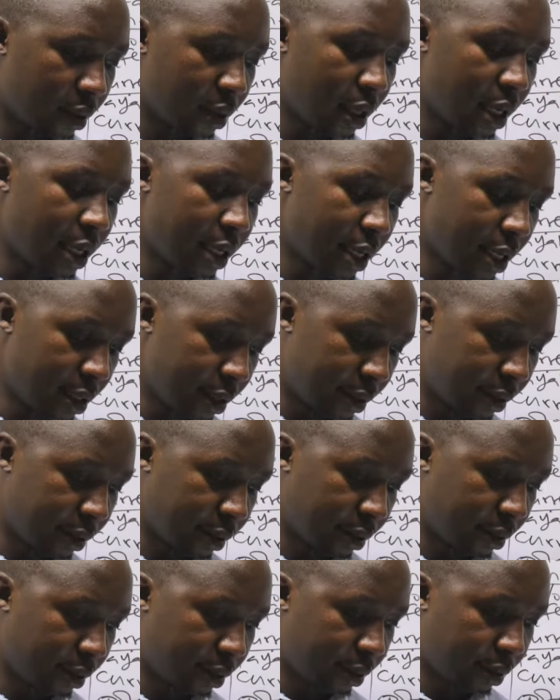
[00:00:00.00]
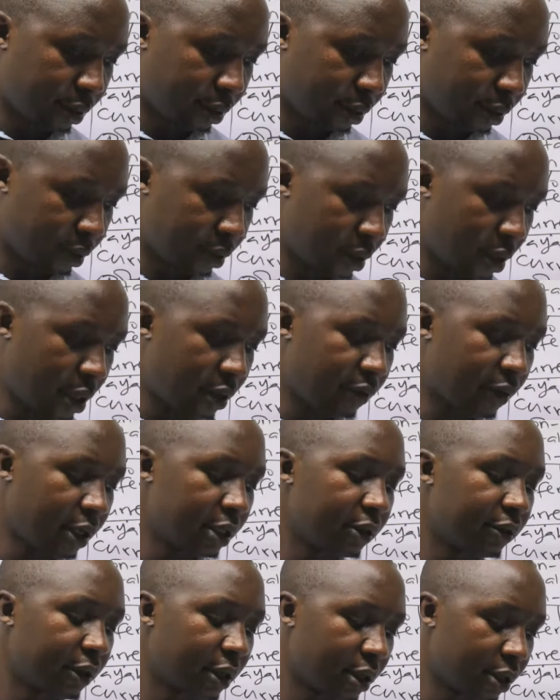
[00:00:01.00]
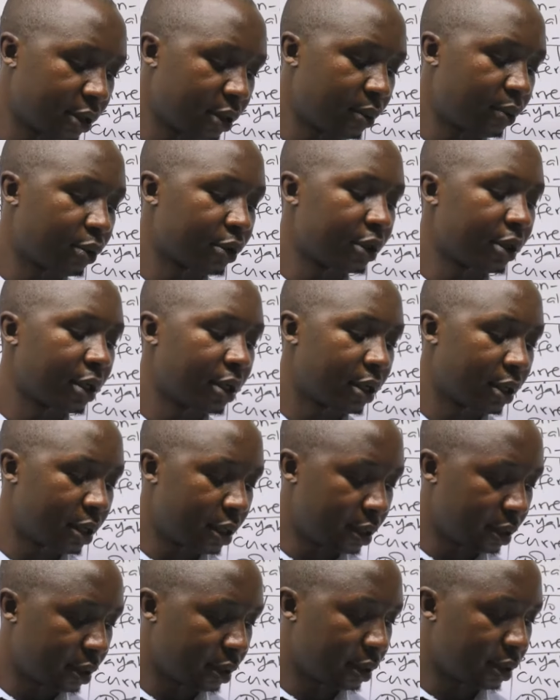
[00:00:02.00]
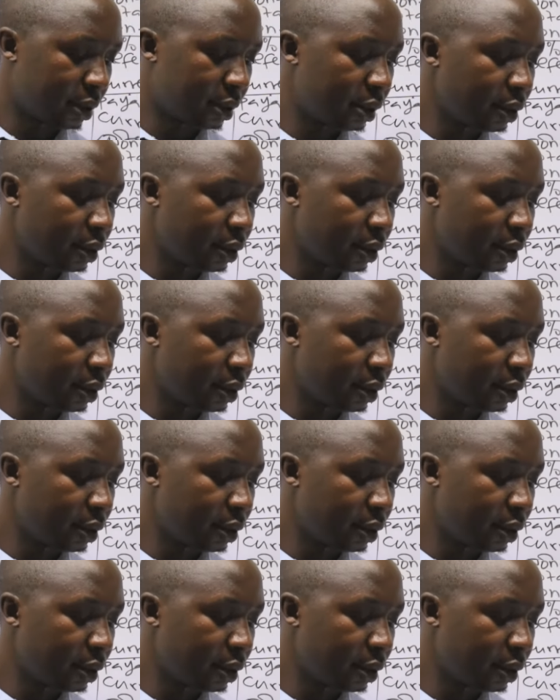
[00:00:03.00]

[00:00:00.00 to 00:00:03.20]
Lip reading: Analysis, Advanced Financial Reporting and Analysis,